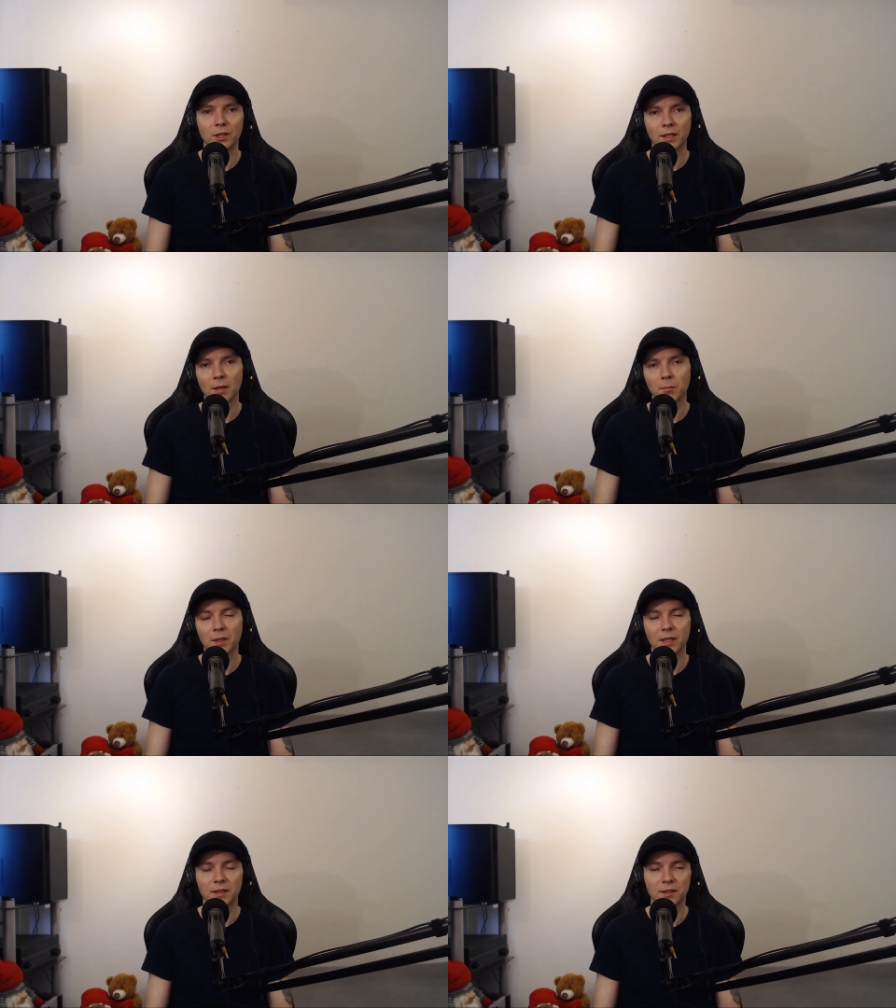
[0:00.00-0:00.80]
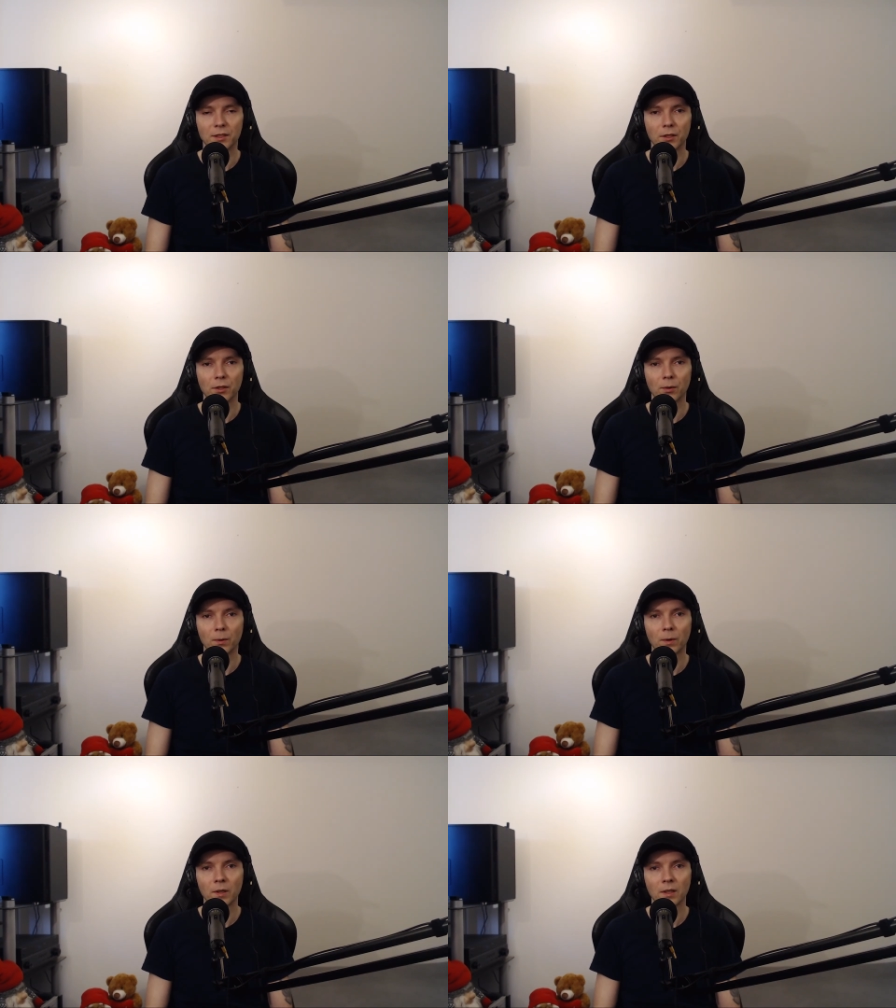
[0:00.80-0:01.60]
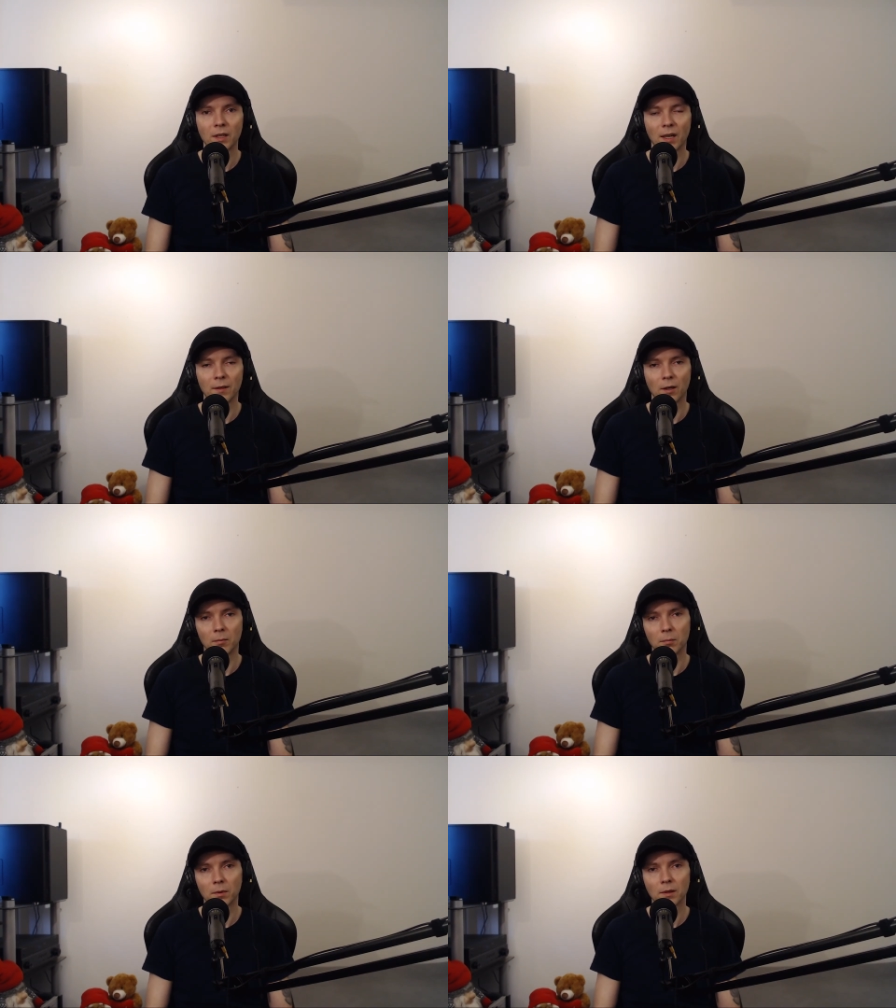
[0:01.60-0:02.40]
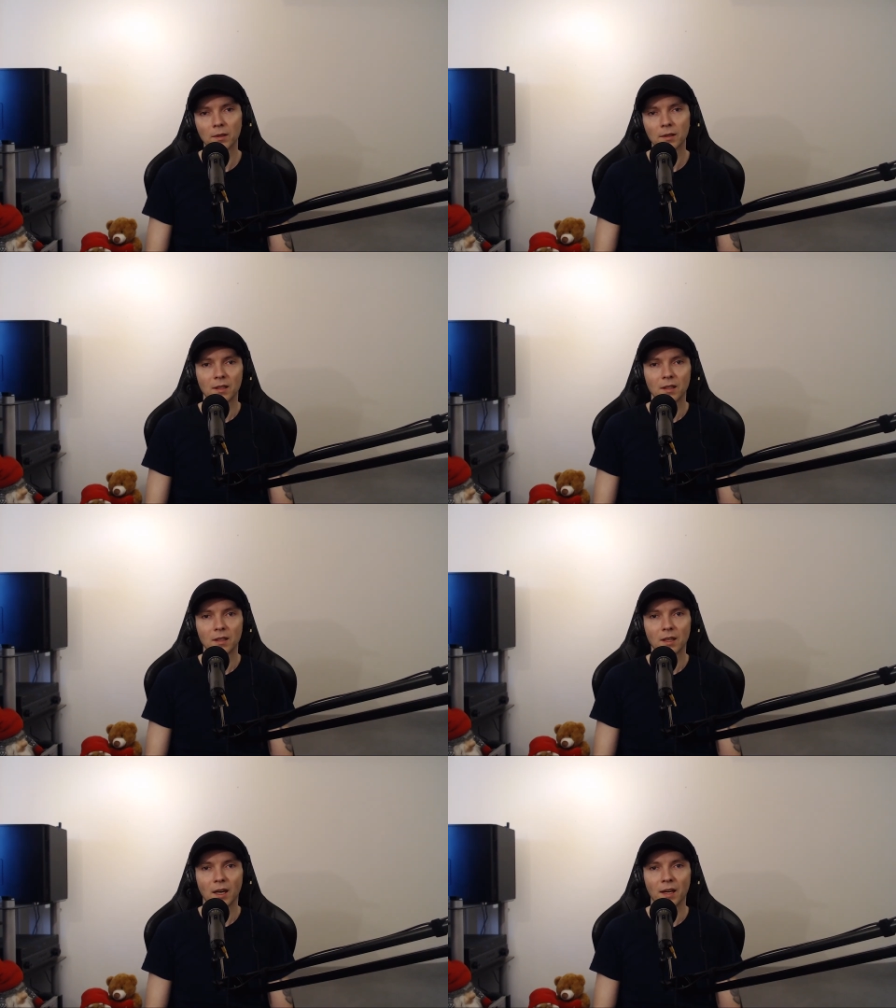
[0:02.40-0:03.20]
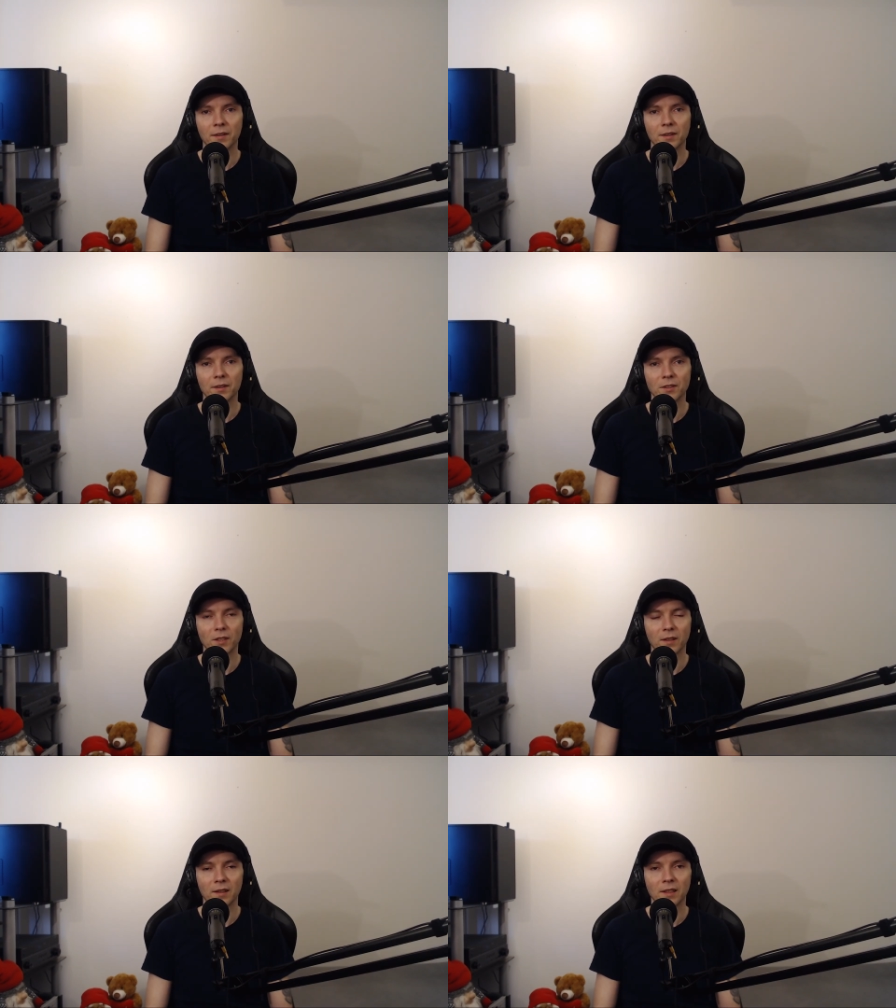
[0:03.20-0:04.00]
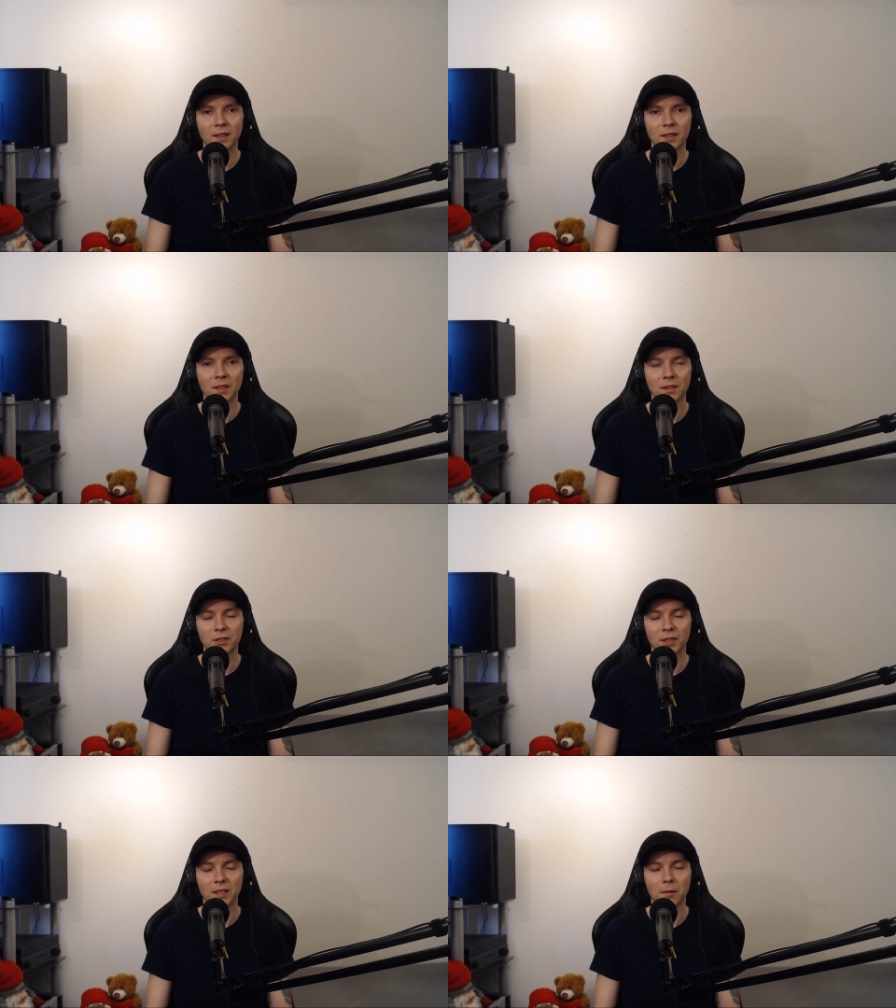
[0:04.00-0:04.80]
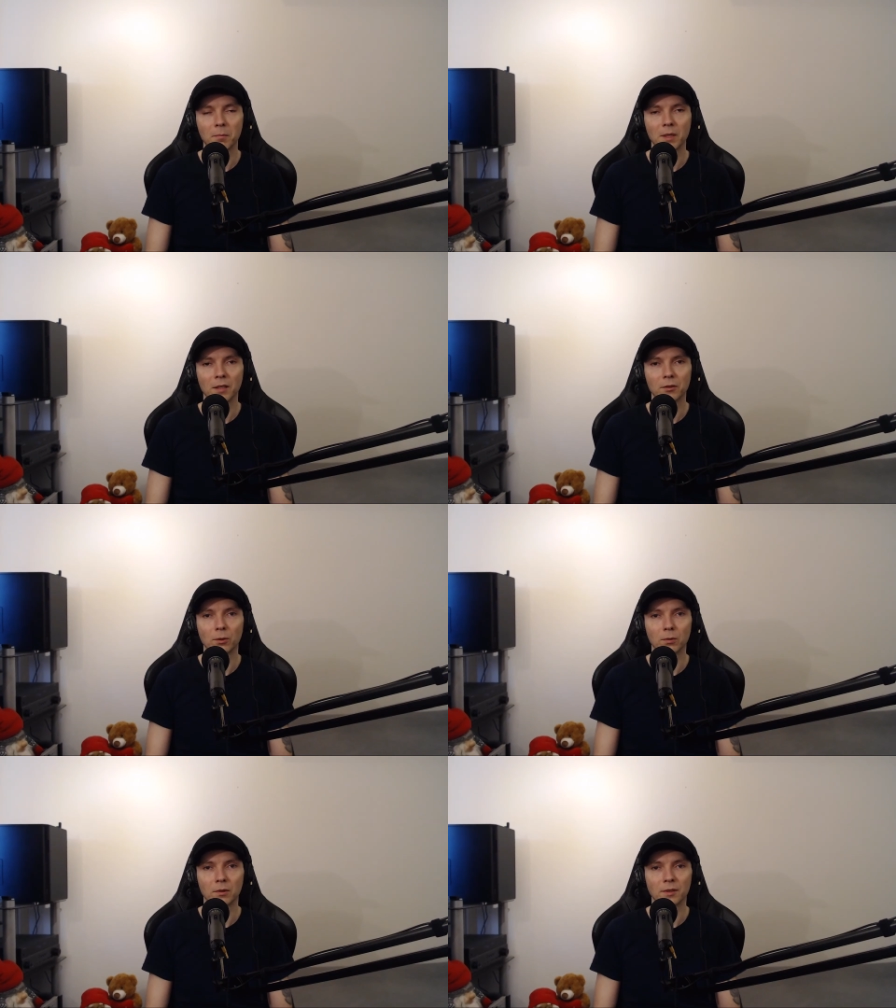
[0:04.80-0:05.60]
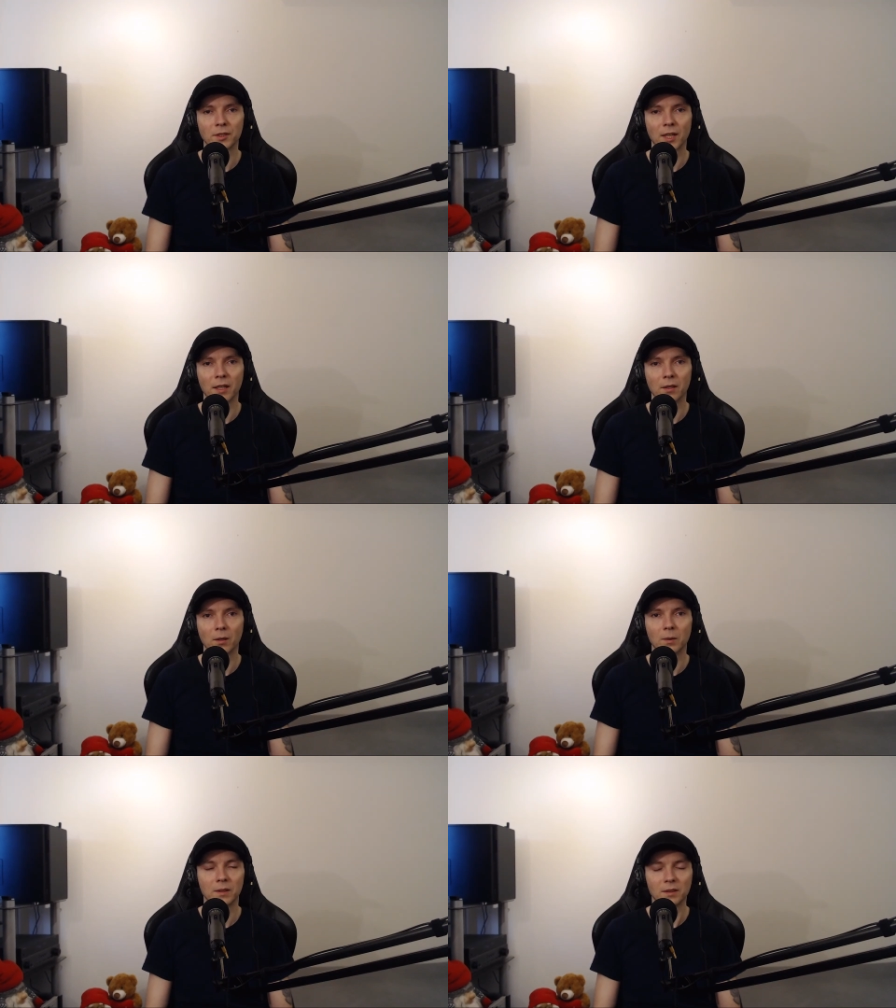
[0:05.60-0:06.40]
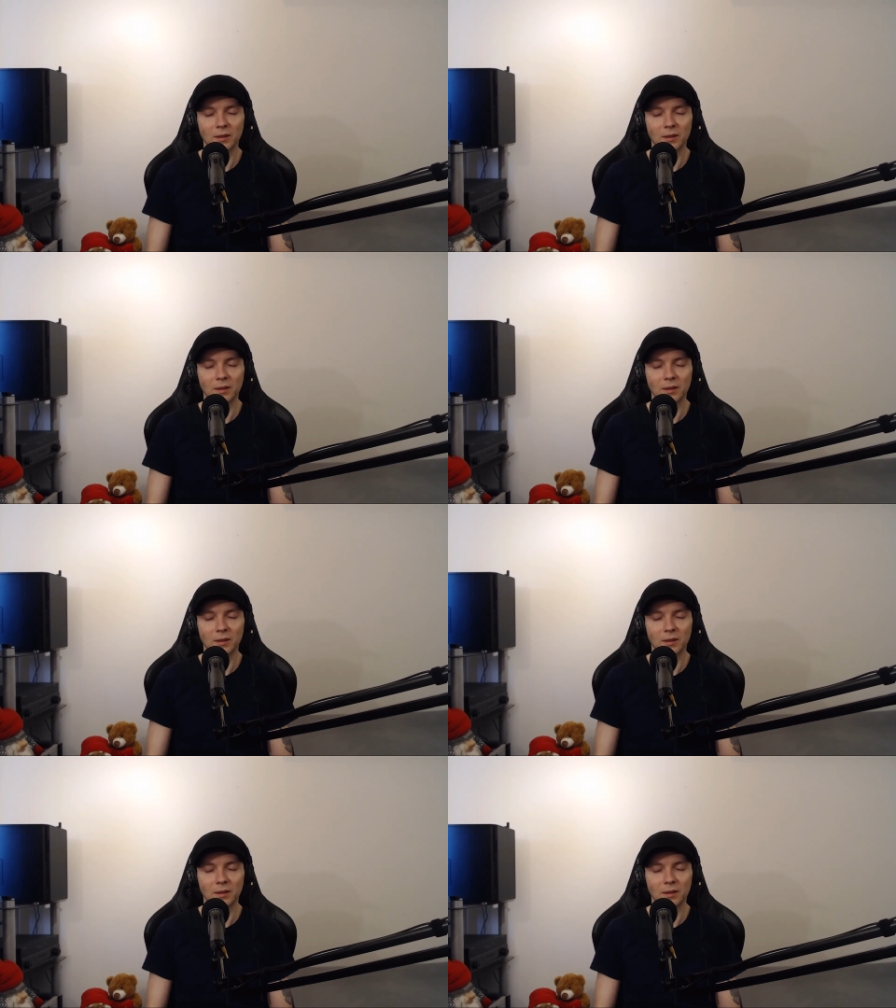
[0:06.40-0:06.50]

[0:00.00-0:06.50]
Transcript: can be insecure and humble and suddenly she can be a total psycho.